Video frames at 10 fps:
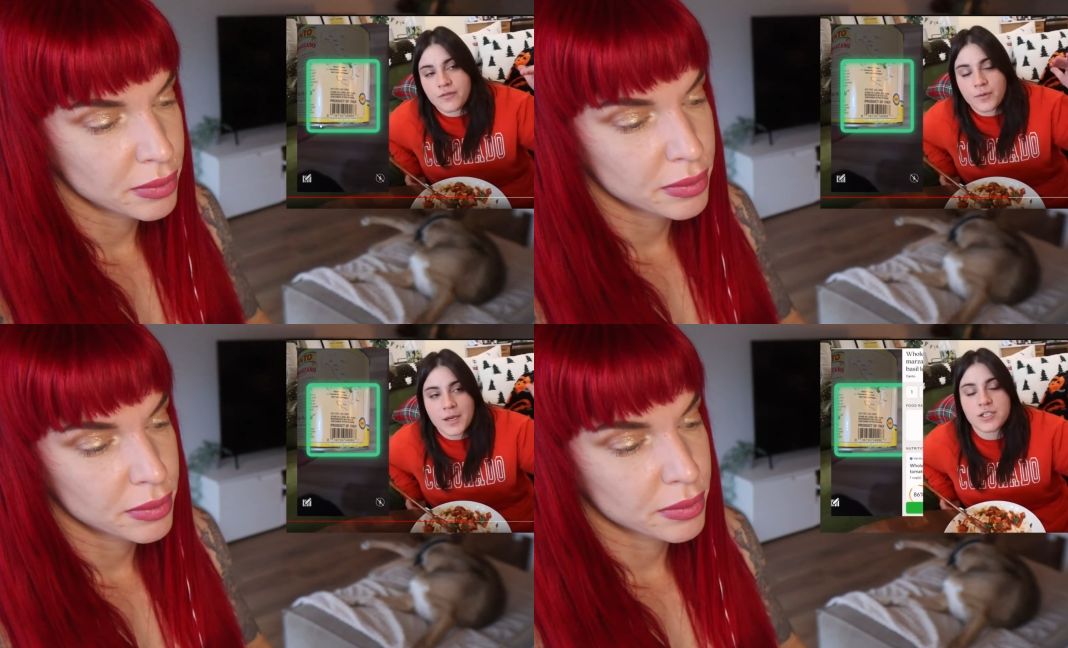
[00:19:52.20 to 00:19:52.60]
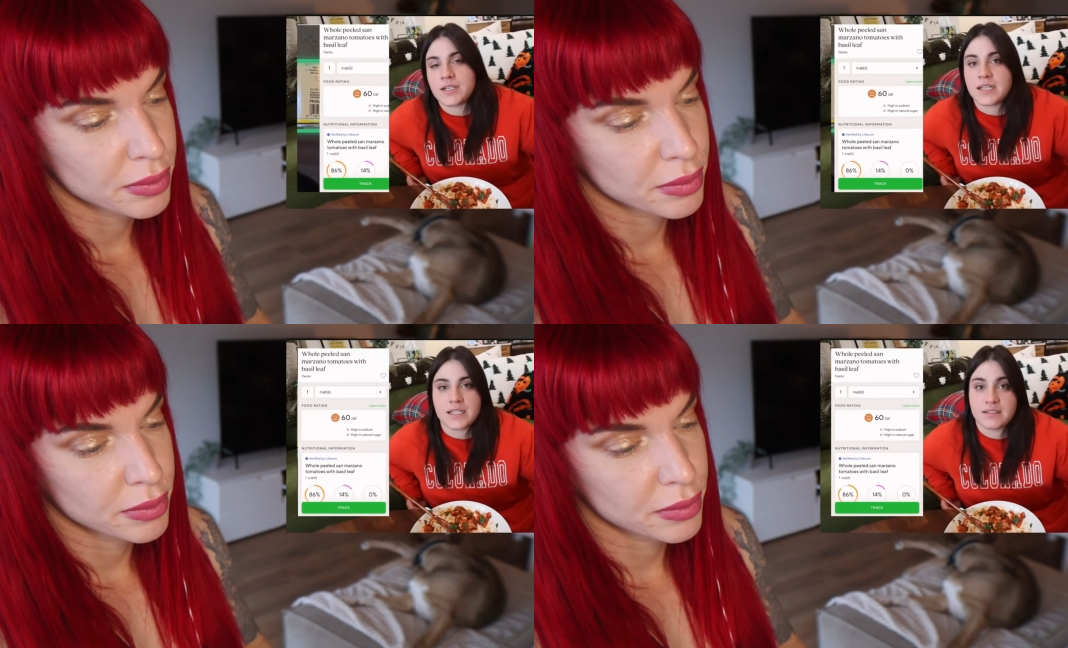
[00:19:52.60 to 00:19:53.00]

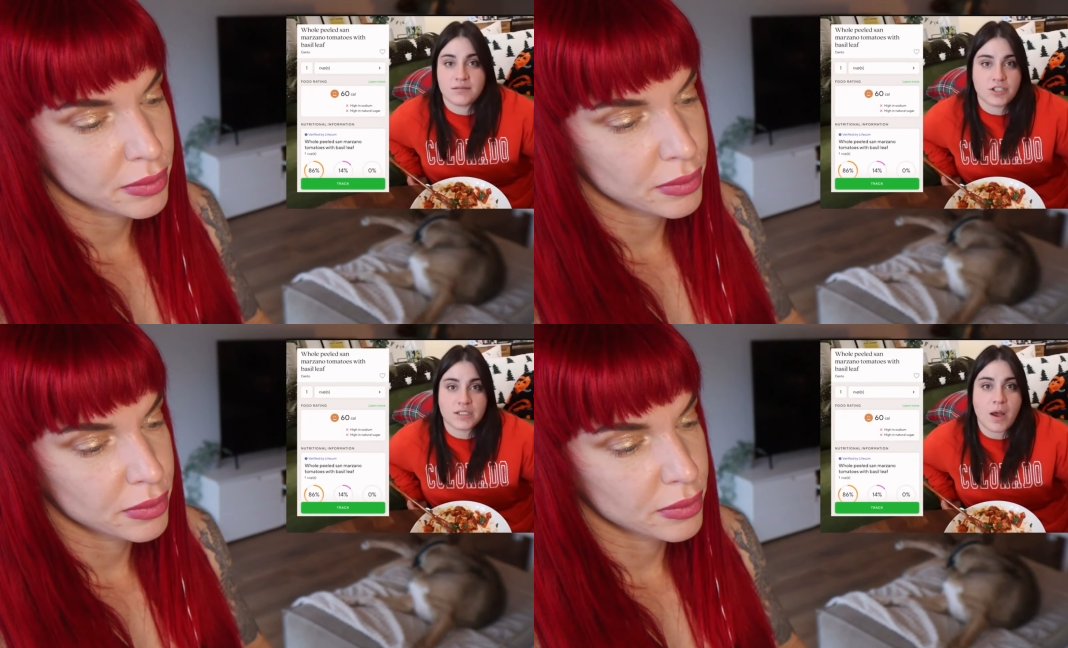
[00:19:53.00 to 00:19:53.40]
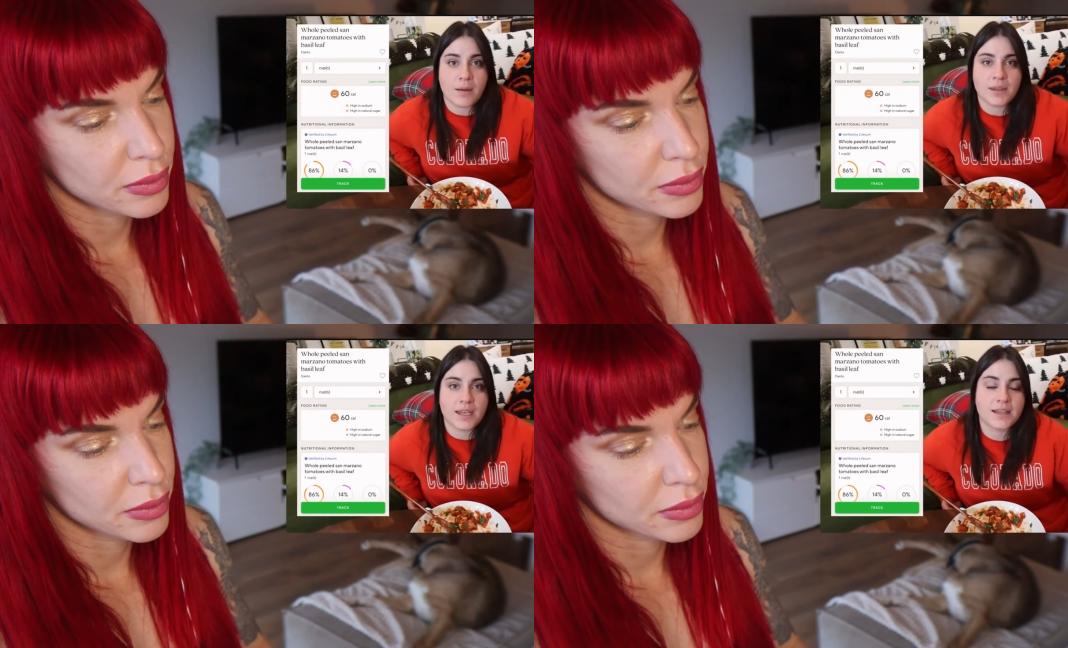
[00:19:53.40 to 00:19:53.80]
Speaker 1: information is just
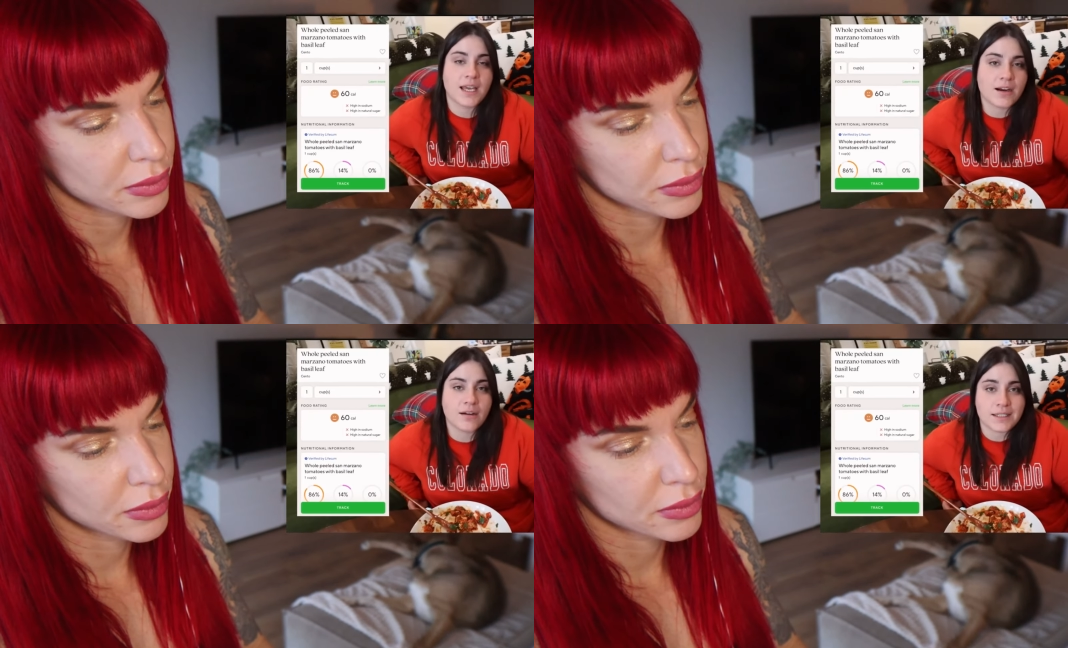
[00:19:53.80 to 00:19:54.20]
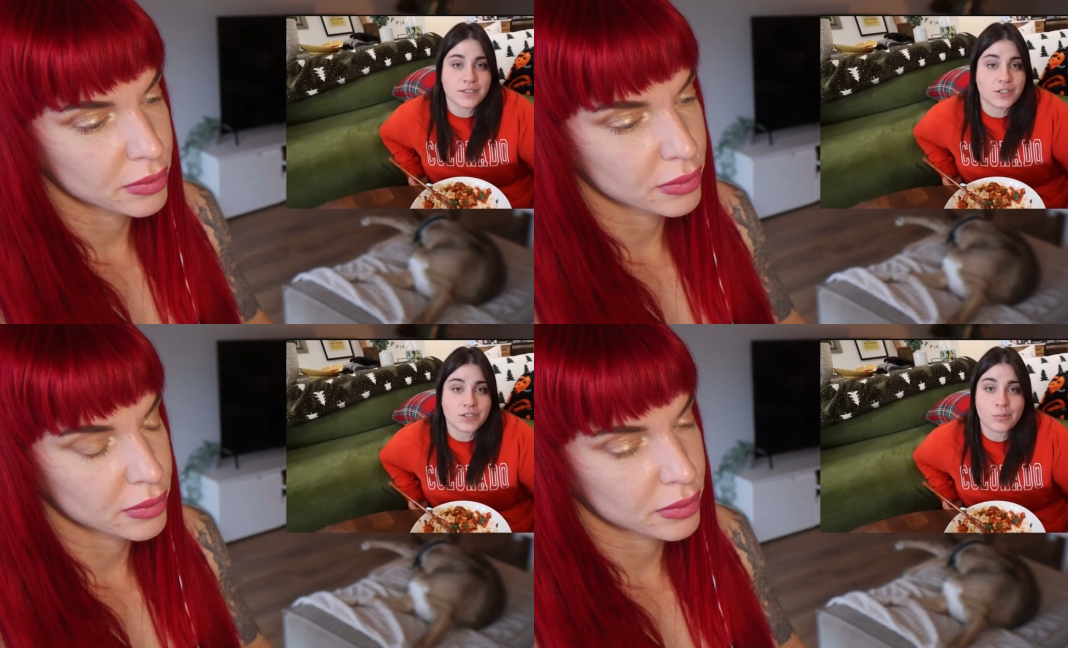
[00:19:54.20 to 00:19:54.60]
populated there.
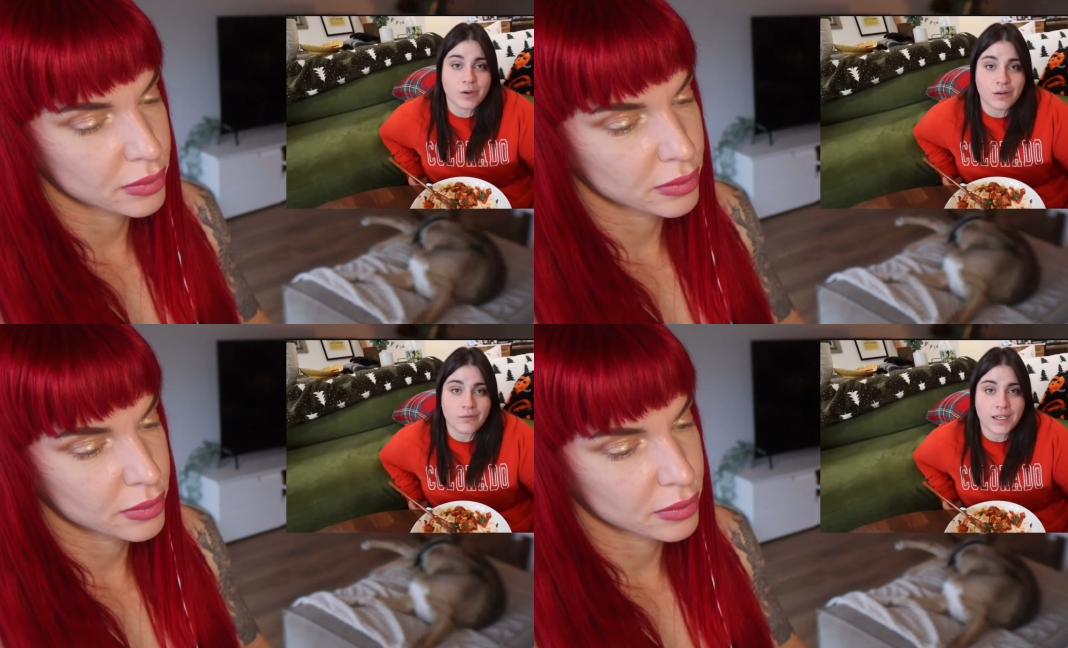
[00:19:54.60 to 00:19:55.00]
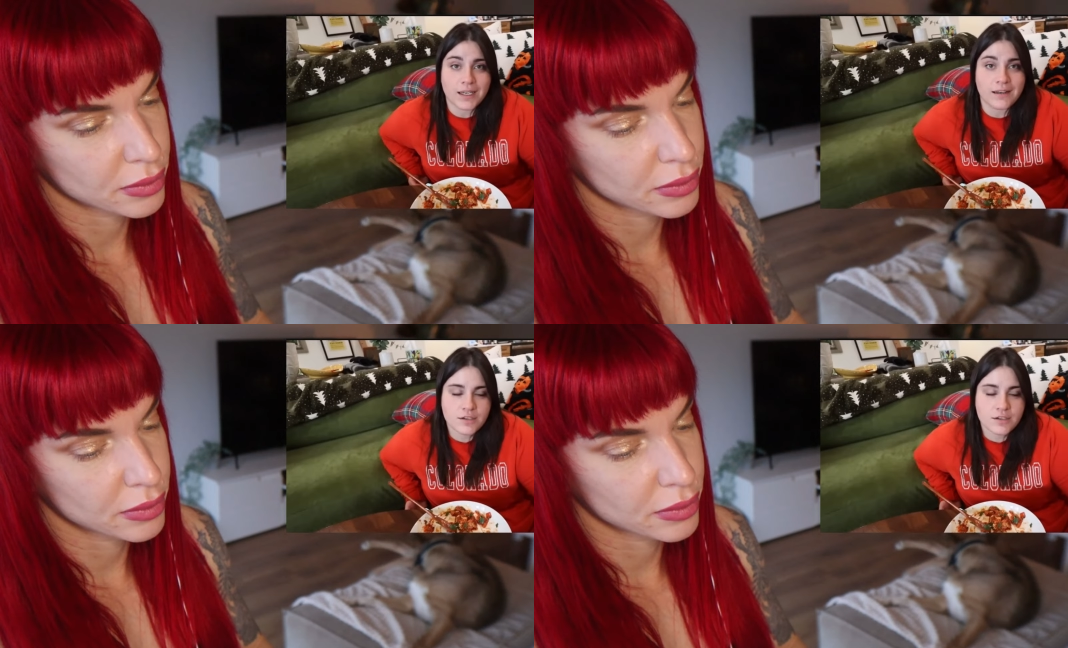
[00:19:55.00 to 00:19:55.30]
It's just super convenient.